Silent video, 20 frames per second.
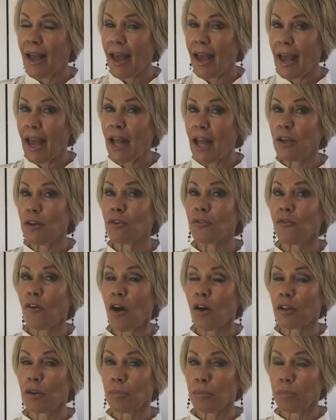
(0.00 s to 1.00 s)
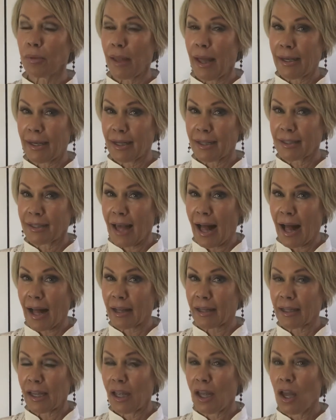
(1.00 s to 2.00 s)
and you'll follow the plan
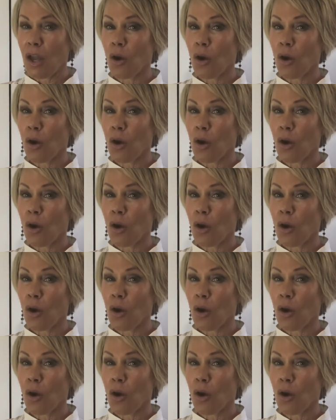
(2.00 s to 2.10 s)
exactly,